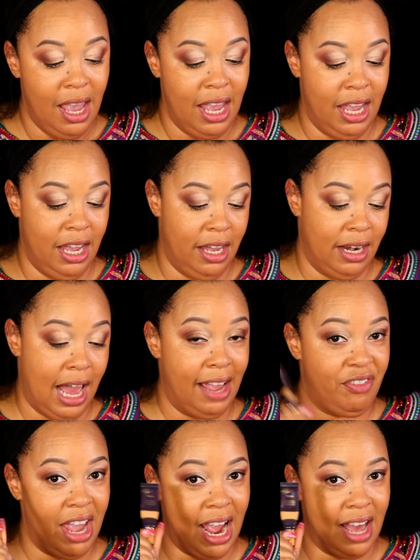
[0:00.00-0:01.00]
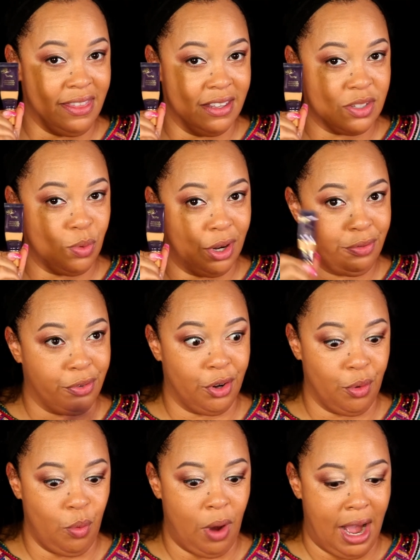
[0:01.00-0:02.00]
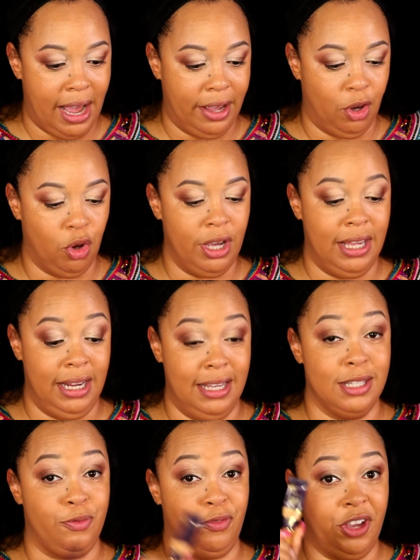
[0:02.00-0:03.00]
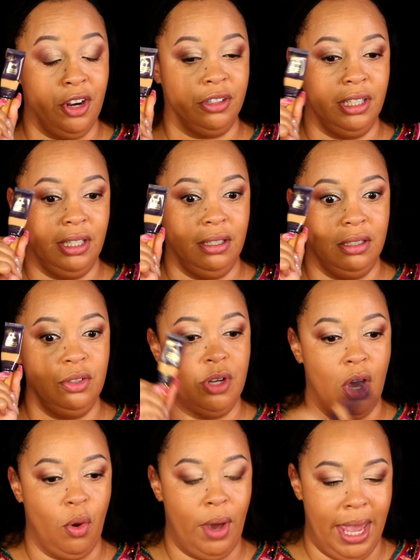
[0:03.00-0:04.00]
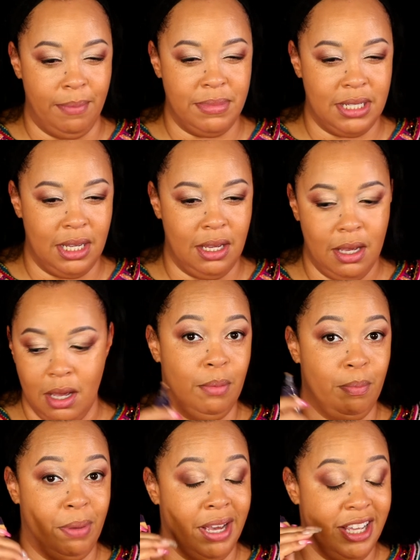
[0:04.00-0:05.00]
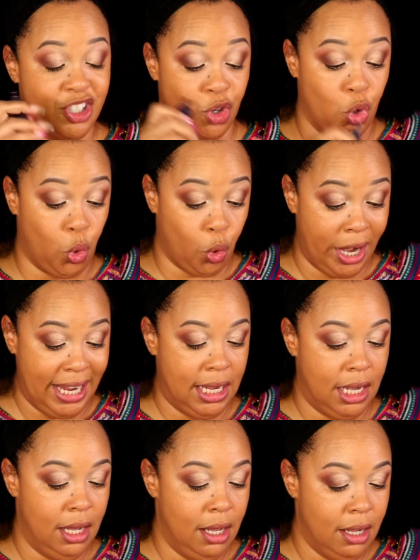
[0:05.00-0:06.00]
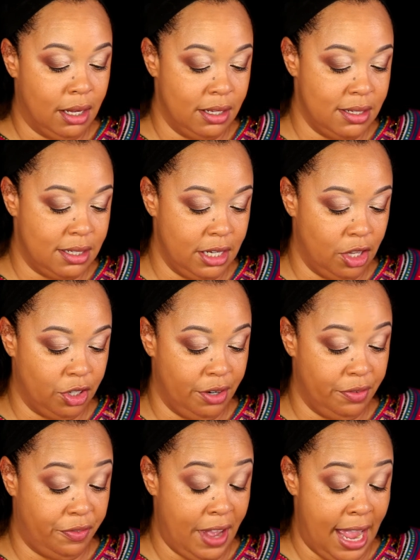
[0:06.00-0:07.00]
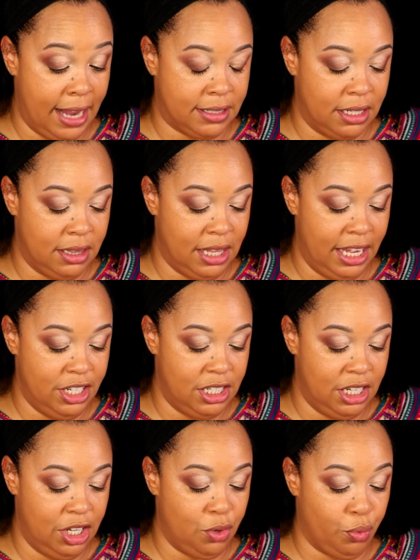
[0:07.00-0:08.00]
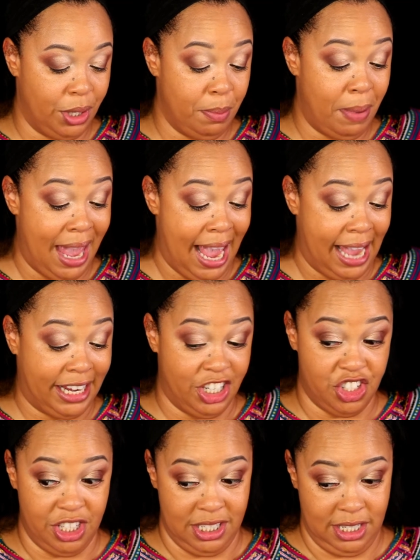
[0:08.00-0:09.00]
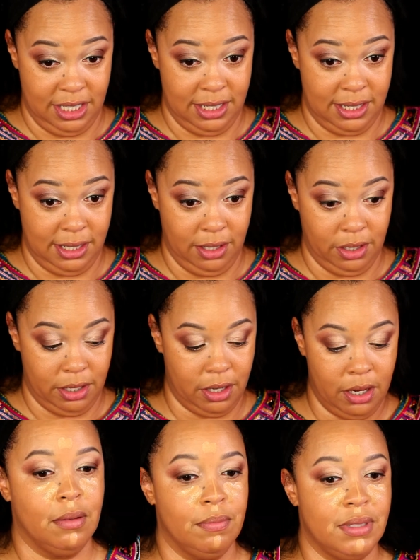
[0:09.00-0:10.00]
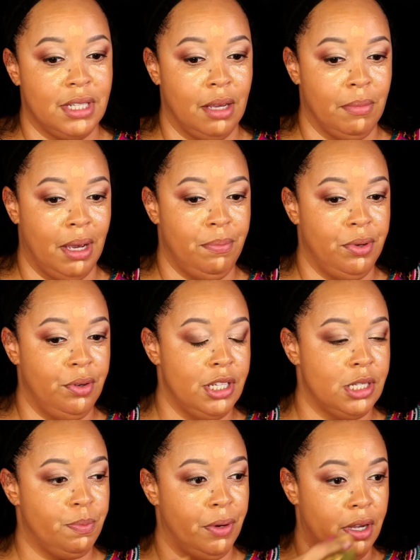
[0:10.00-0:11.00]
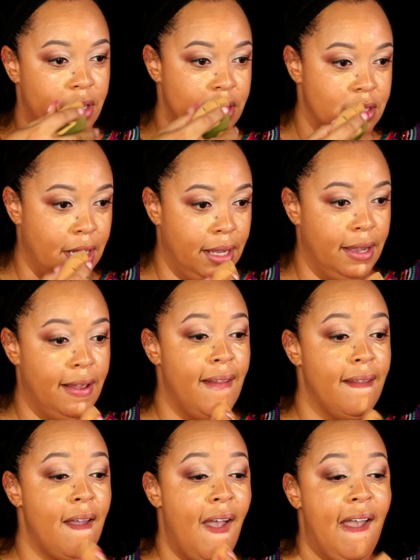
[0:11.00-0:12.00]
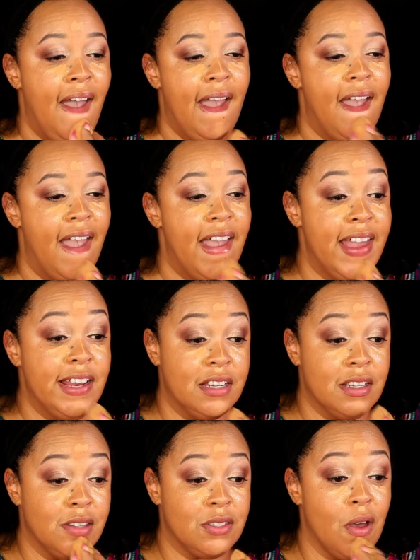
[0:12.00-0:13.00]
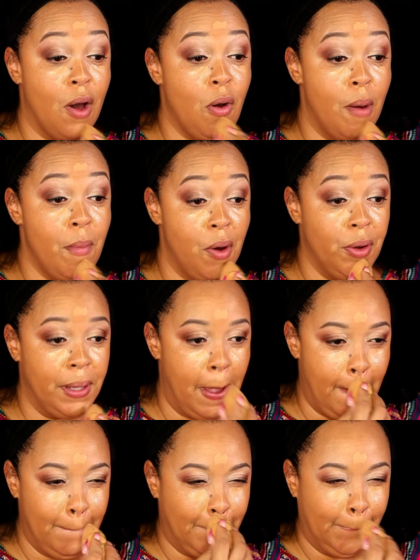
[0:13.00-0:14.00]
and I've had this one for a while. It is fairly, you know, empty, but it's a great concealer. In fact, they did repackage this concealer. Let me take my beauty sponge, and it is just so emollient.